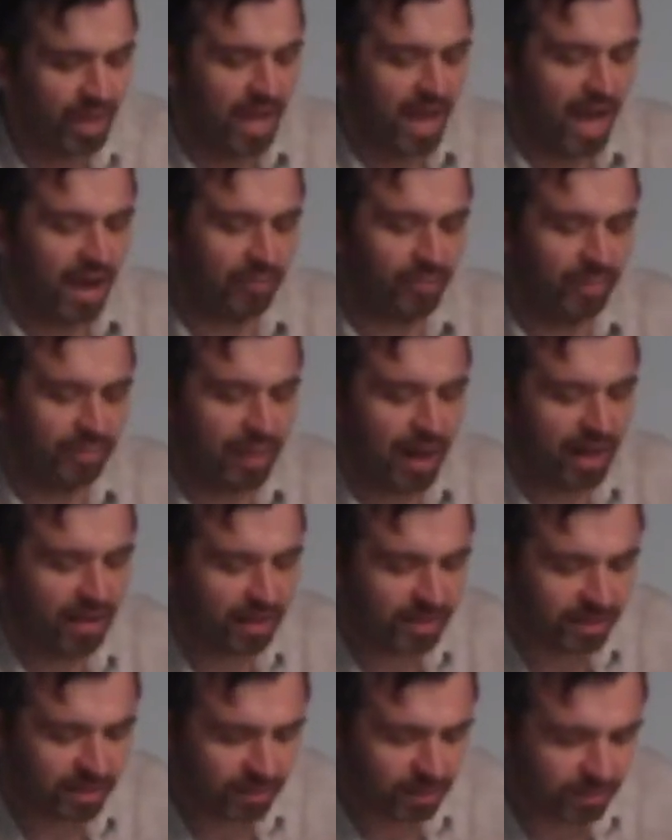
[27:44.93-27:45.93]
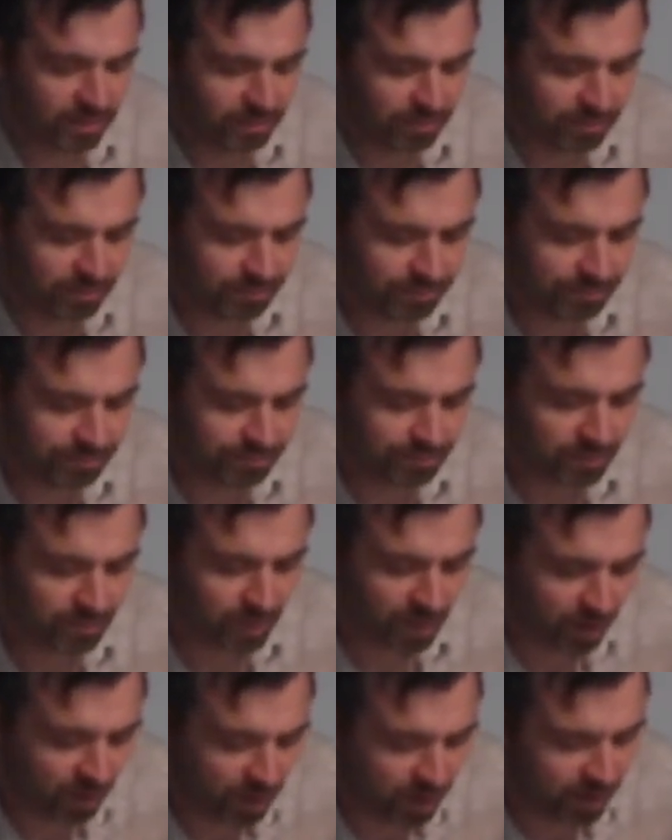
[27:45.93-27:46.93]
And when Balak
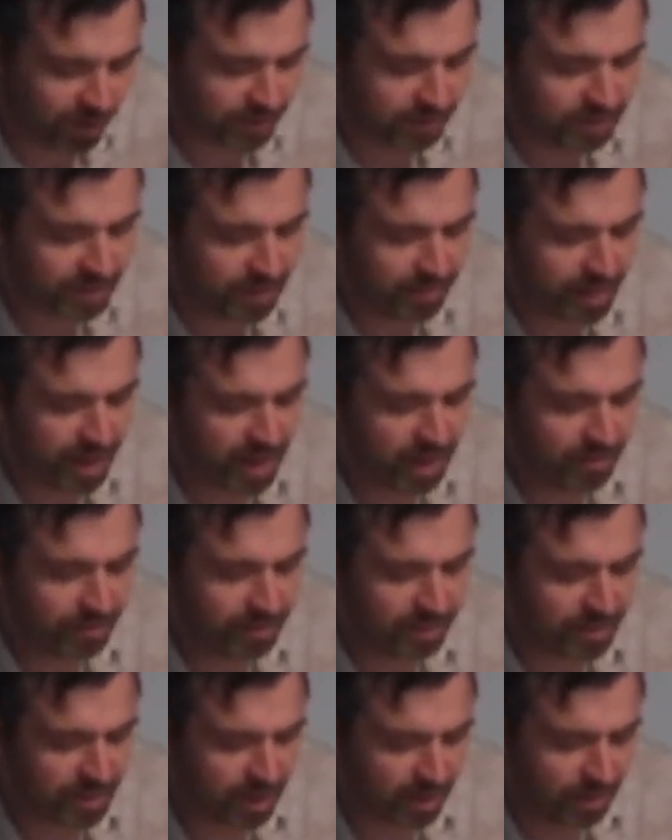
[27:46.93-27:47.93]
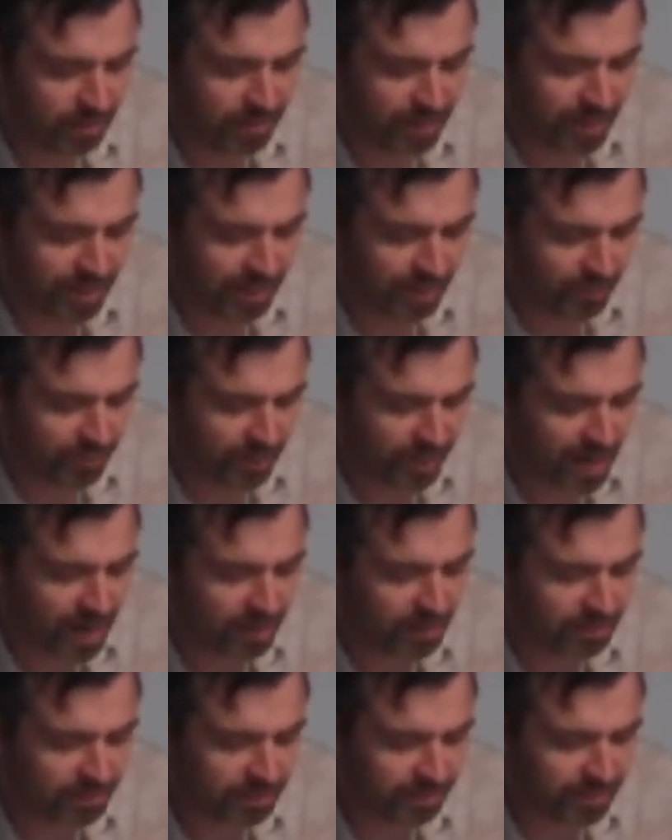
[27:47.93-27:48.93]
heard that Balaam had come, he went
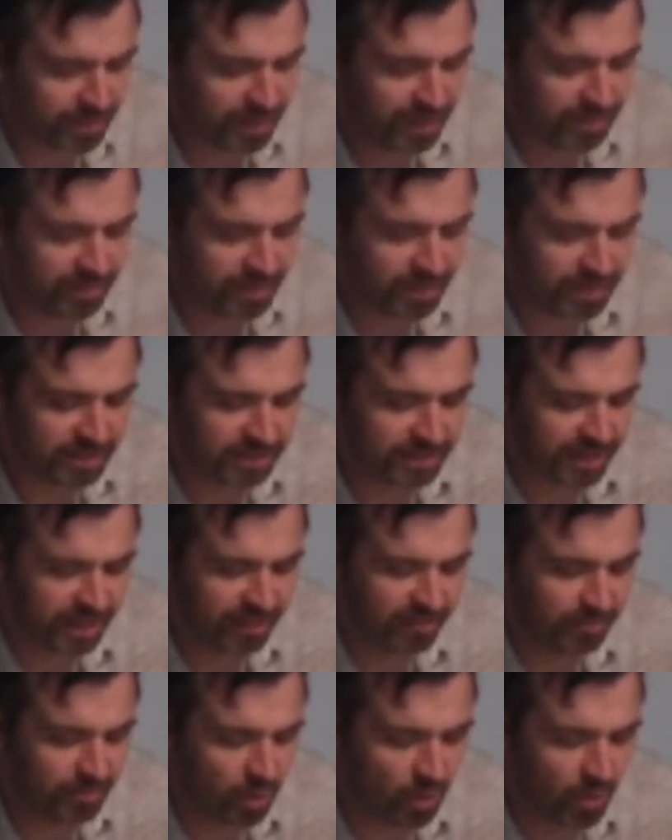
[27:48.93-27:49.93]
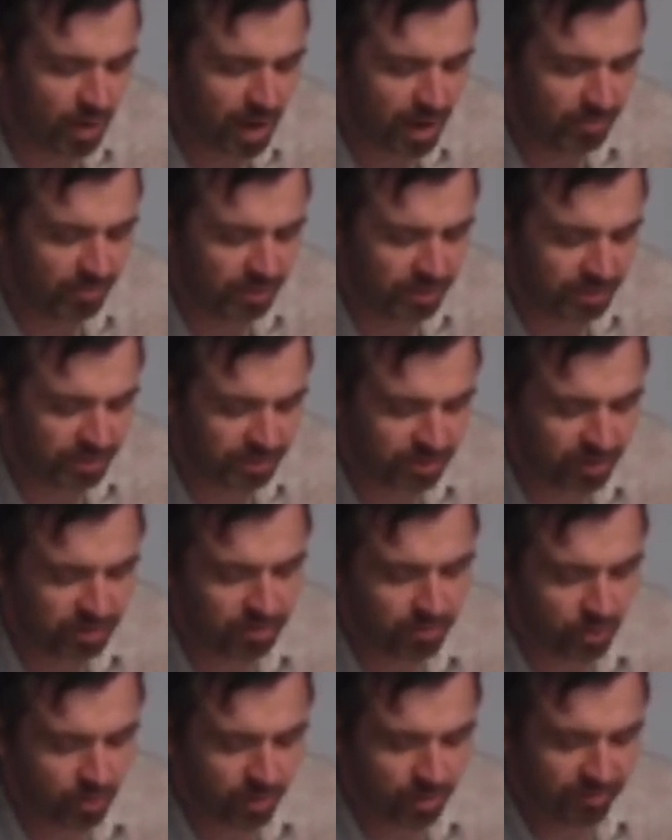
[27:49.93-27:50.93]
out to meet him in the city of Moab, which is on the
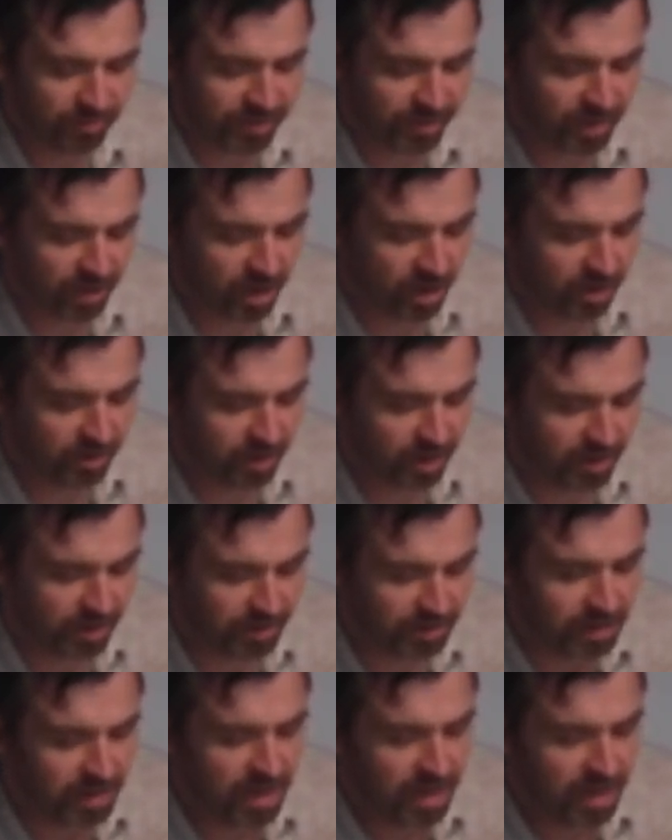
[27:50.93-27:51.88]
border of Arnon,